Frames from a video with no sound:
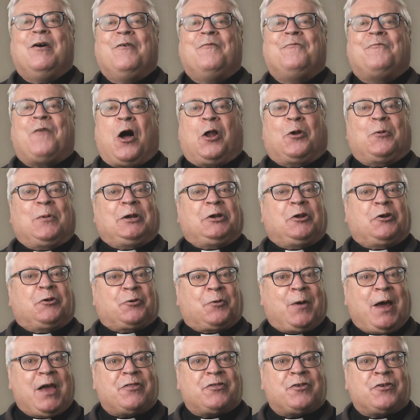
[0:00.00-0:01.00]
Following the
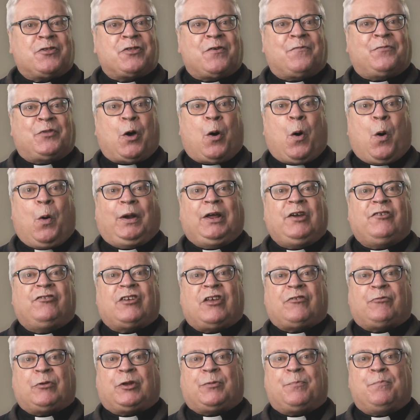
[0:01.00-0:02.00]
traces of the holy
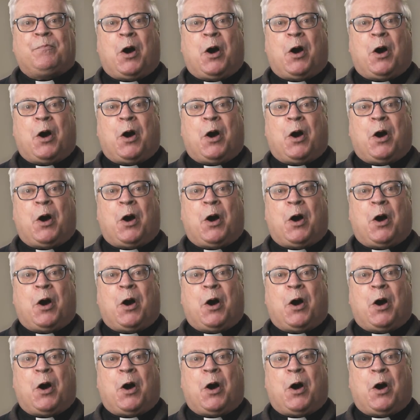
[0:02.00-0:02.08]
Jesuit